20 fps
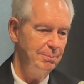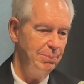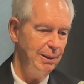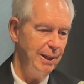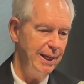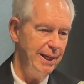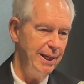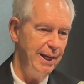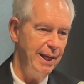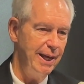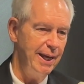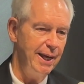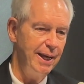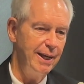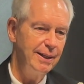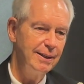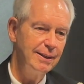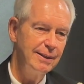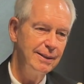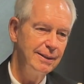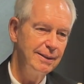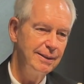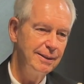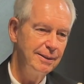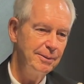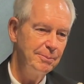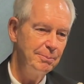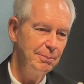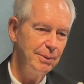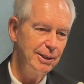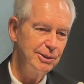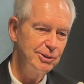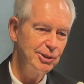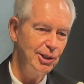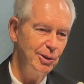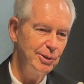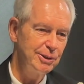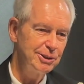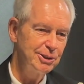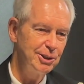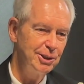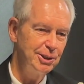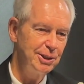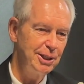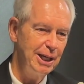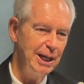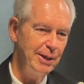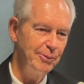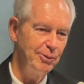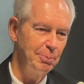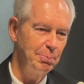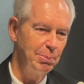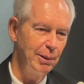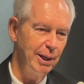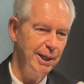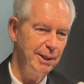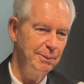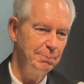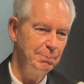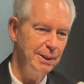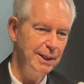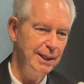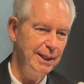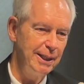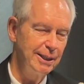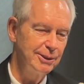Plan A, but it's always good to have a plan B.